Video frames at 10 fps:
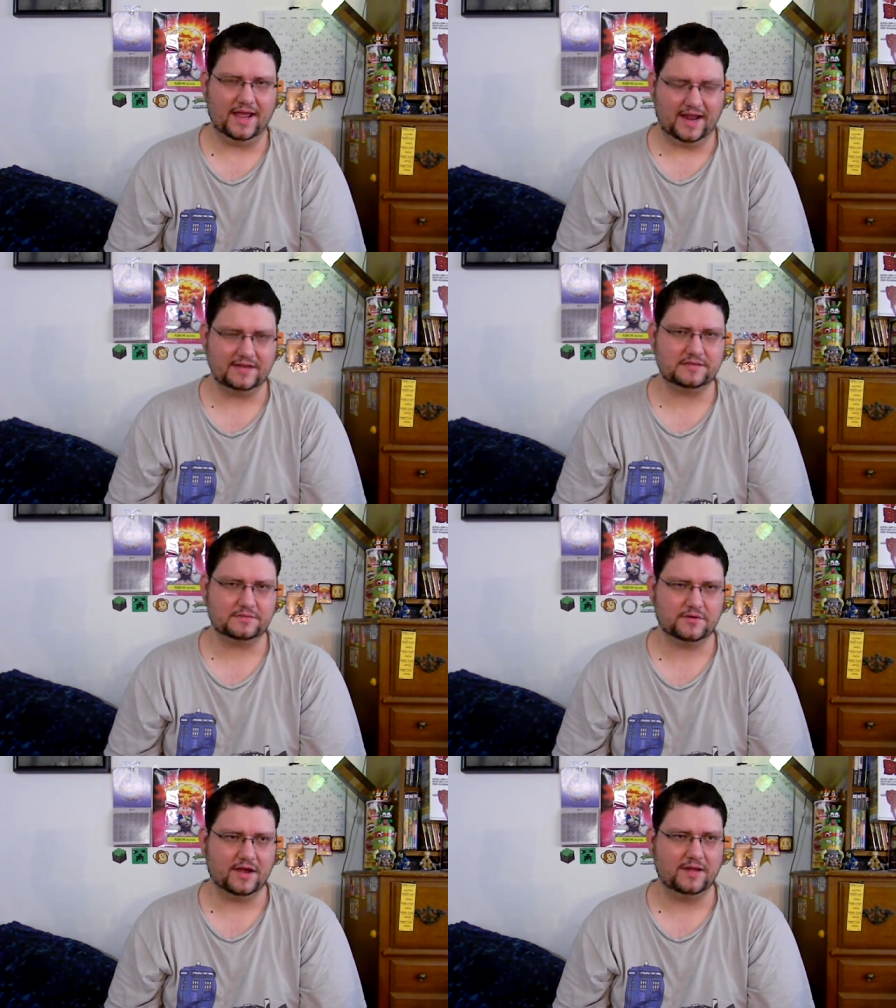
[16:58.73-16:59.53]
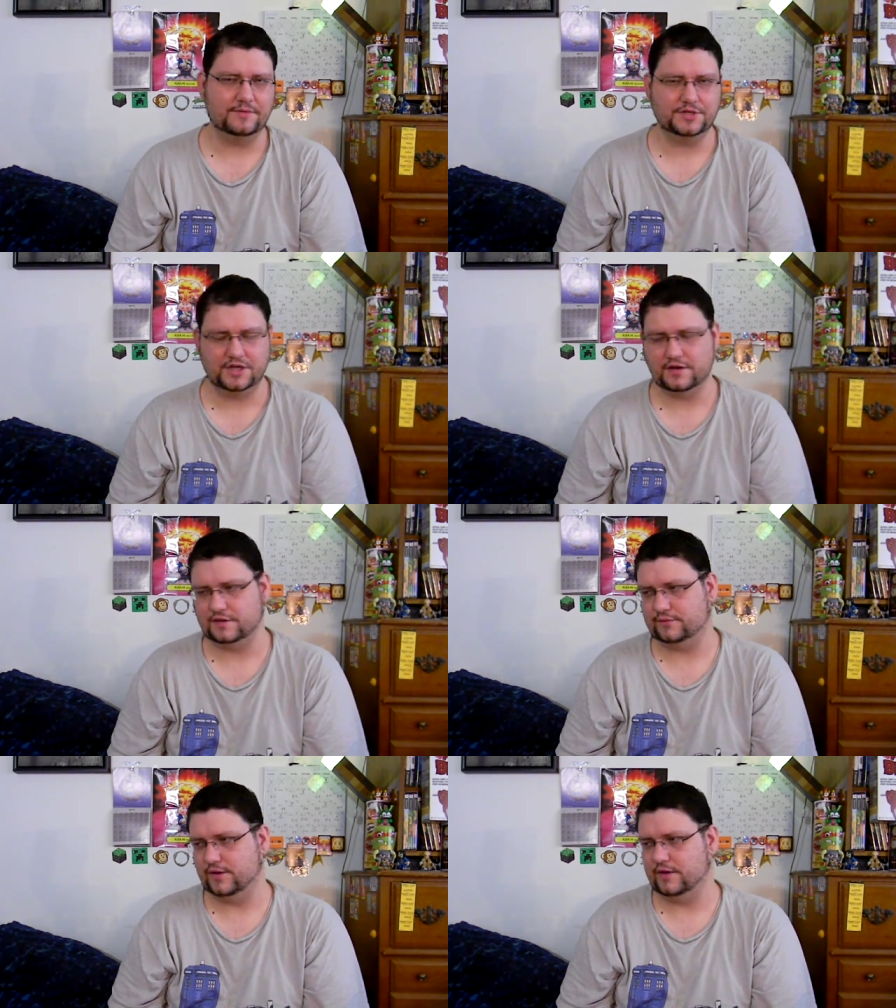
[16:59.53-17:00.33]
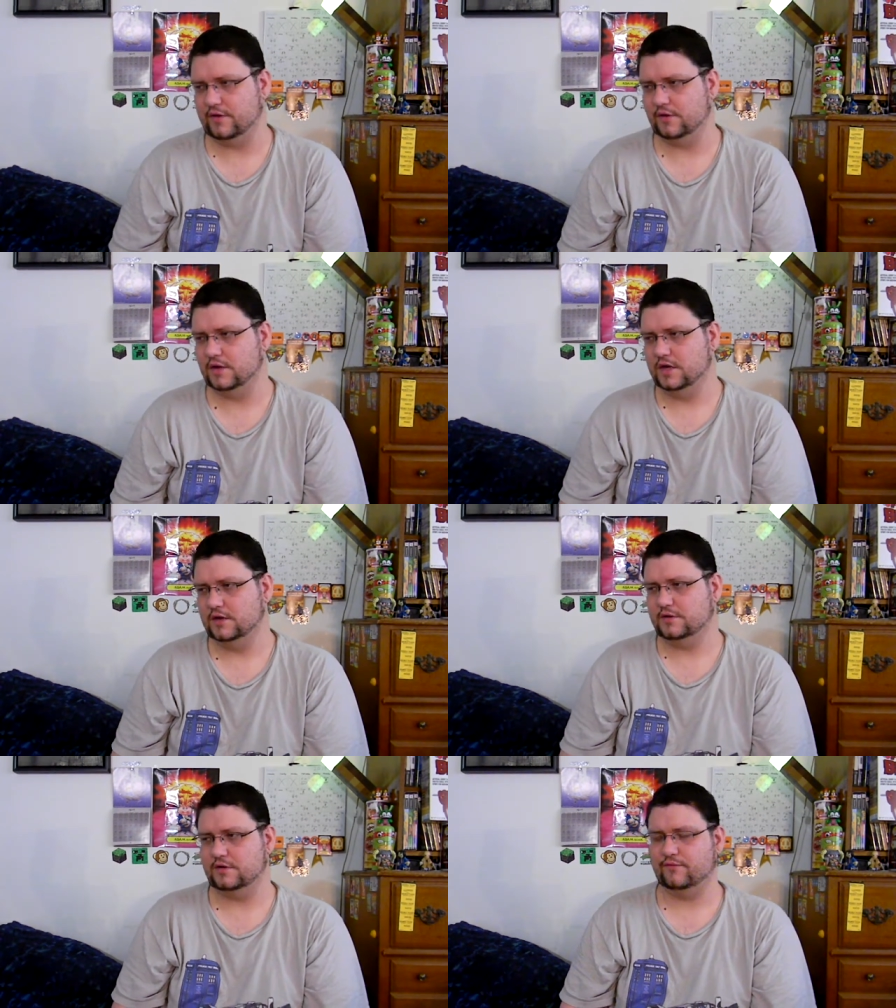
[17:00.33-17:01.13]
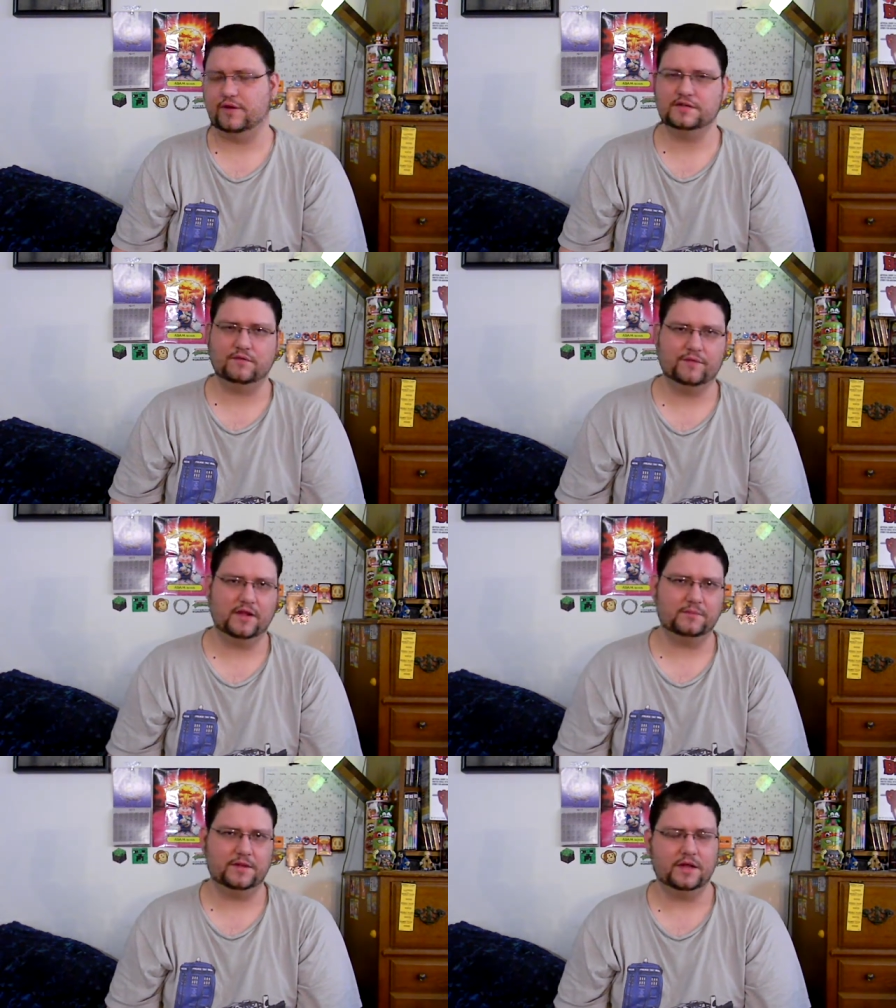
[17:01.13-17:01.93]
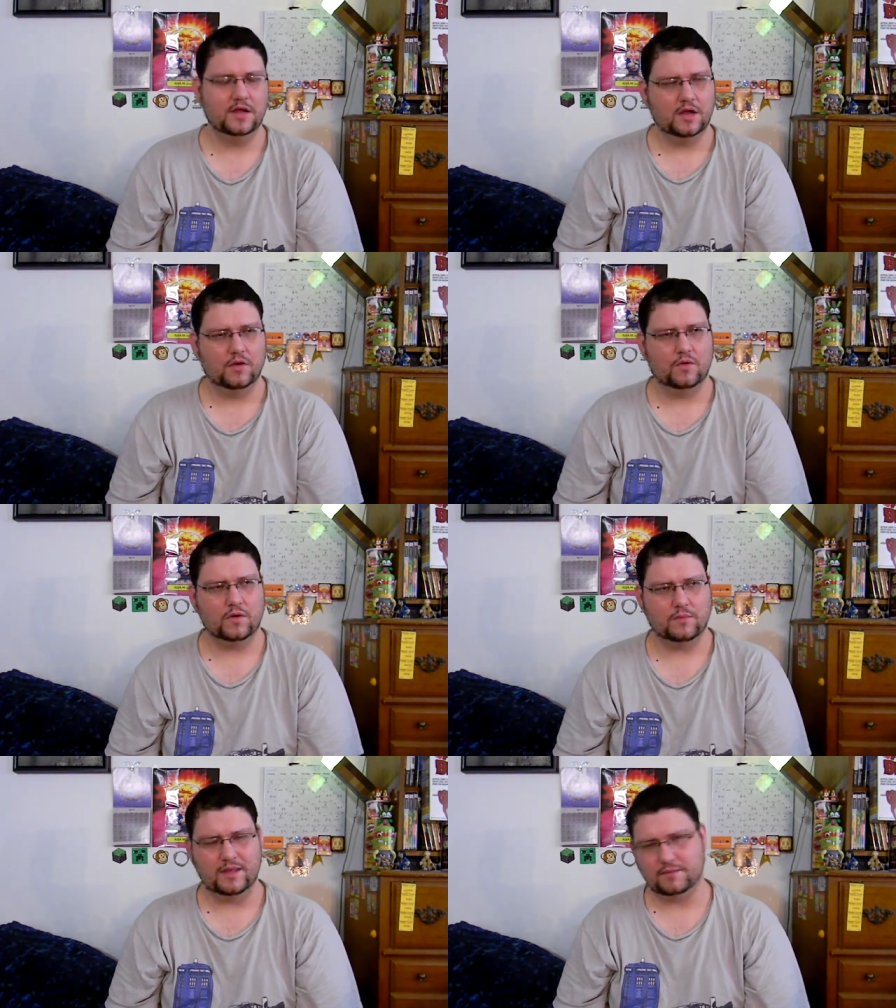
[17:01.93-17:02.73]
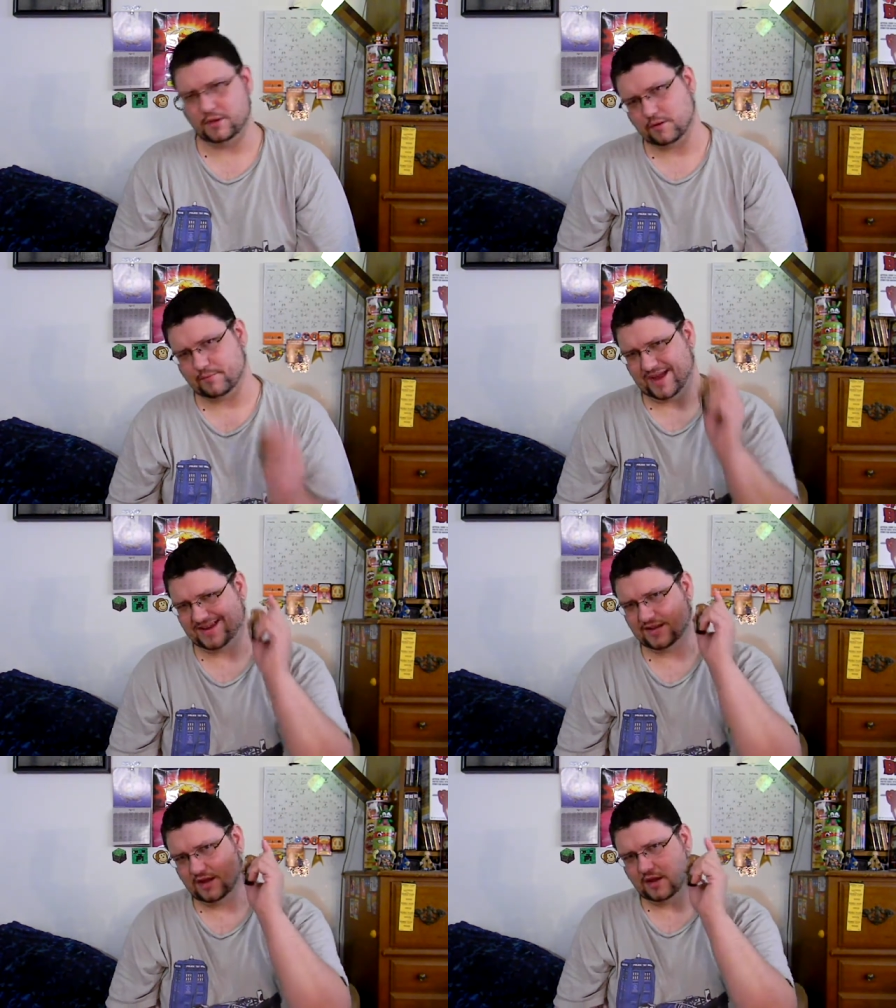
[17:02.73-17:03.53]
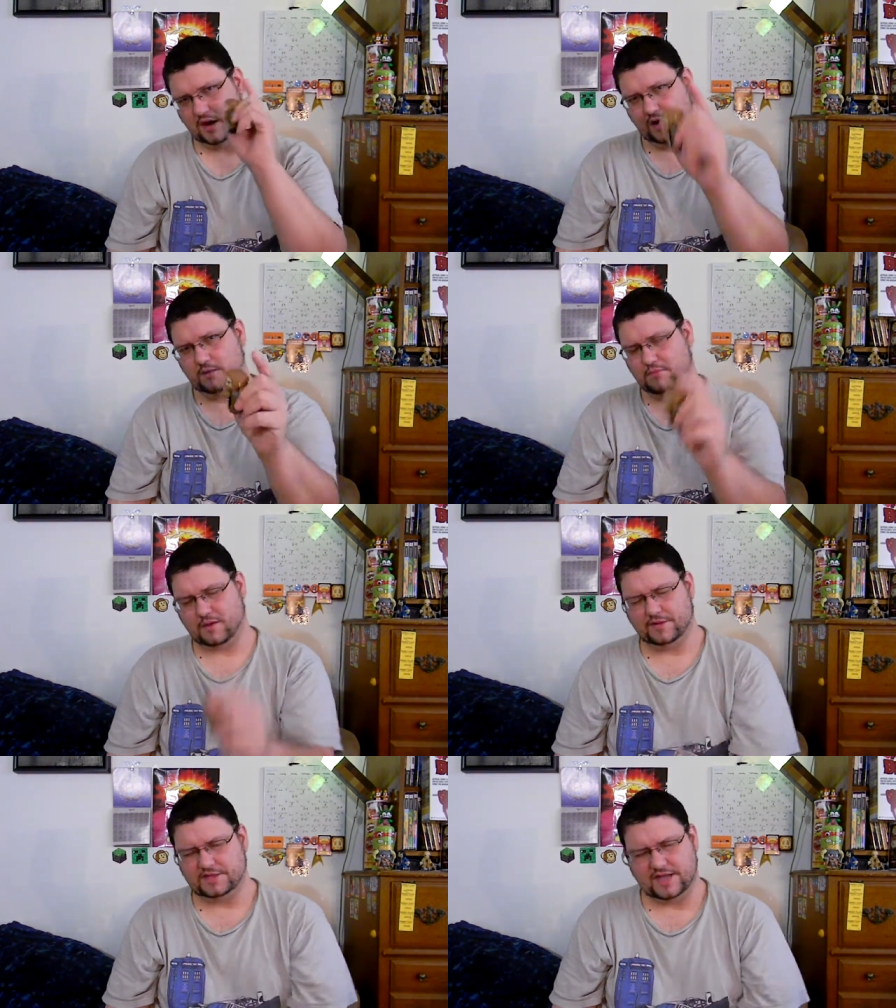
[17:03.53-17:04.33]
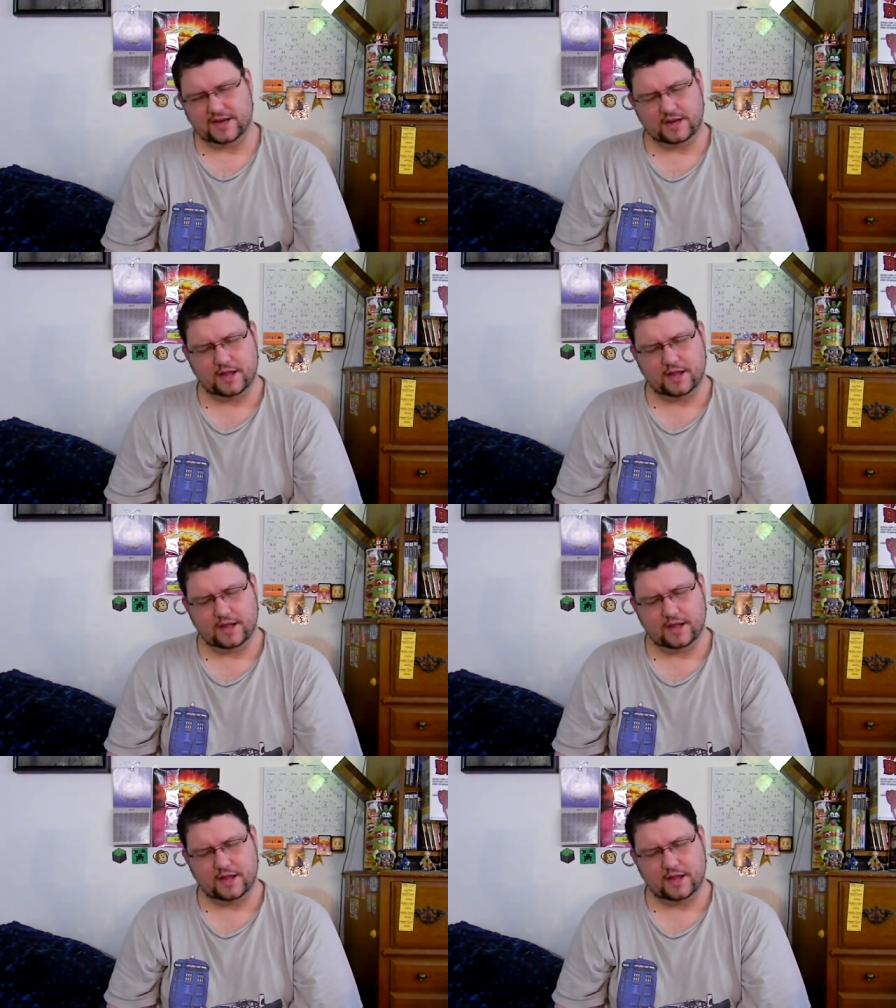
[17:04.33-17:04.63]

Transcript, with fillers: and subscribe, and share this video to friends and family, or maybe your pet marmoset.